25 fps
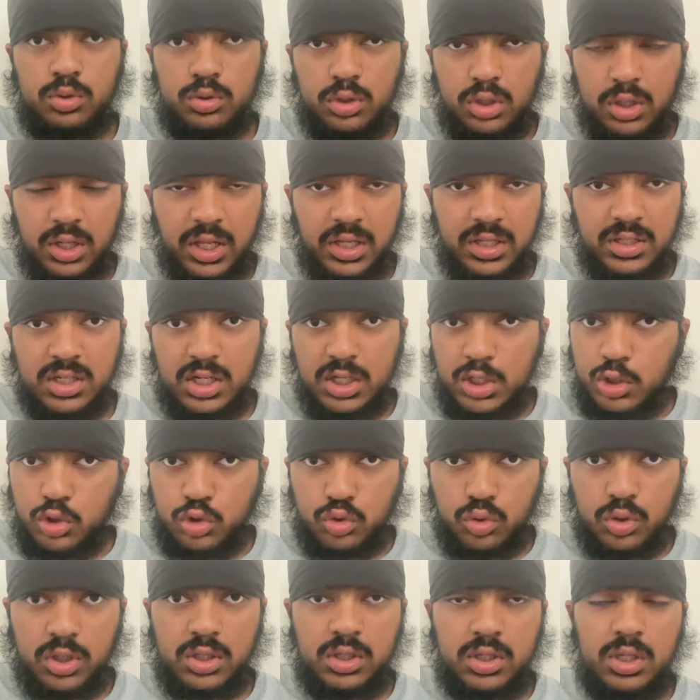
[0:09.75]
So let's get
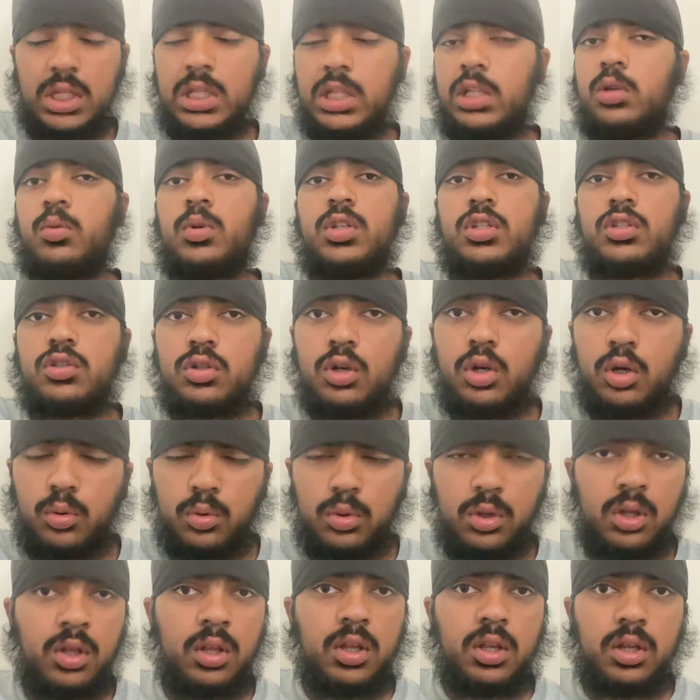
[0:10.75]
straight into it.
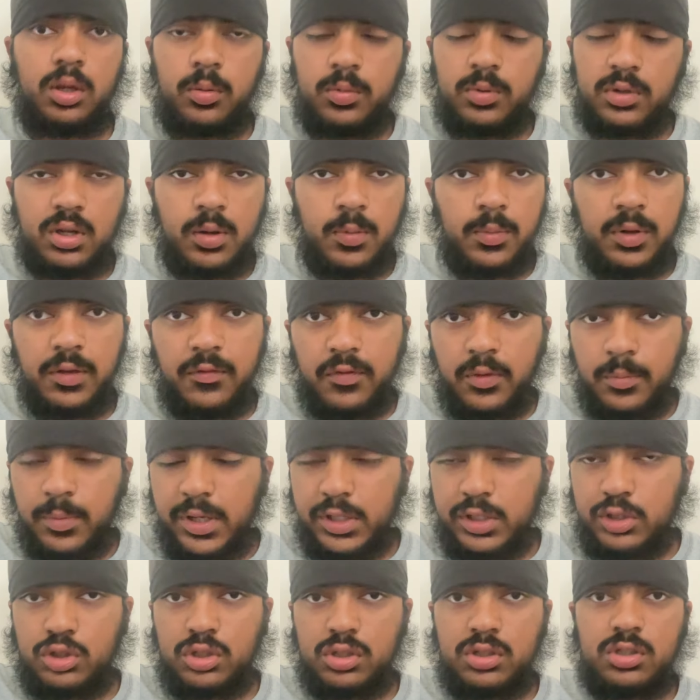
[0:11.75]
So it was coming in from
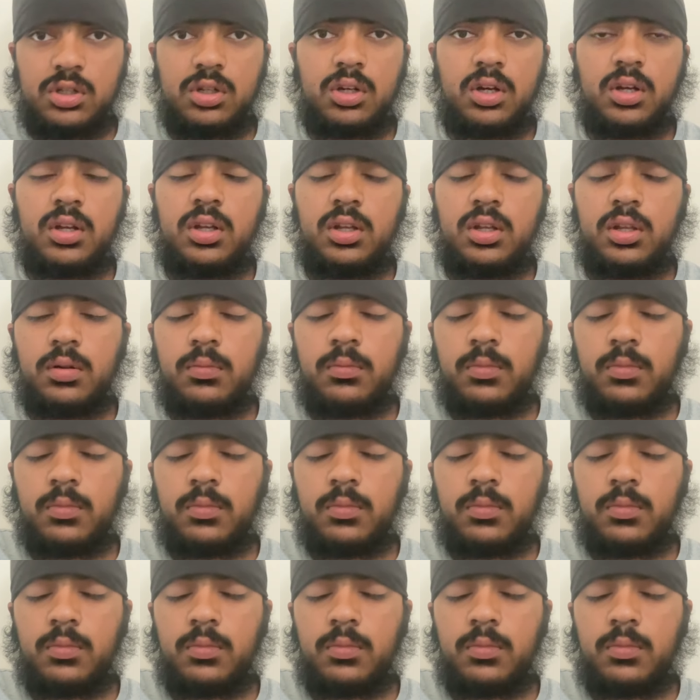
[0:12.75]
Manchester United,